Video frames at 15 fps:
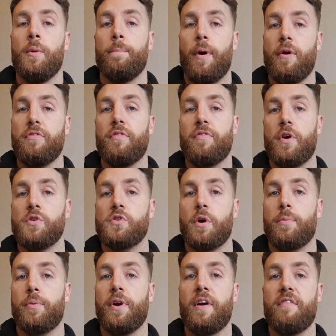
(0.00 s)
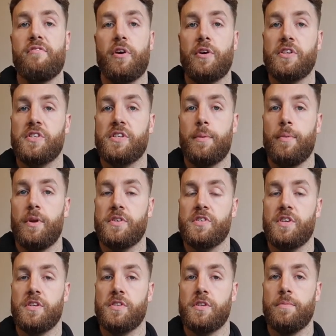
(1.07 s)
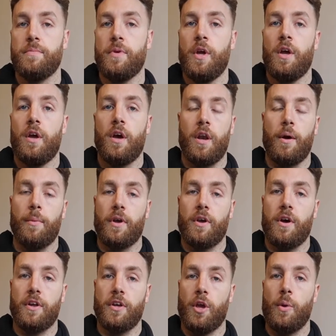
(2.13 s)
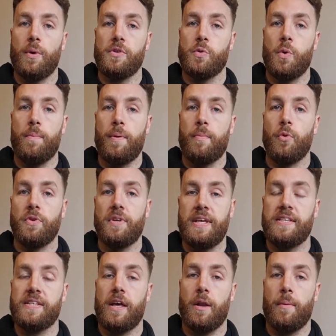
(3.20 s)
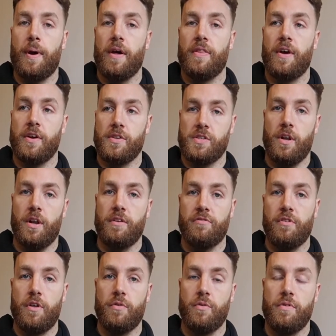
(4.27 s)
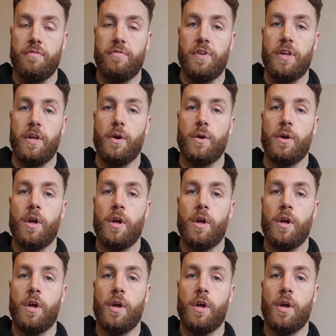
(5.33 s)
Both of those operate a very similar system, and I'm going to kind of go into a bit more detail about that slightly further in the video.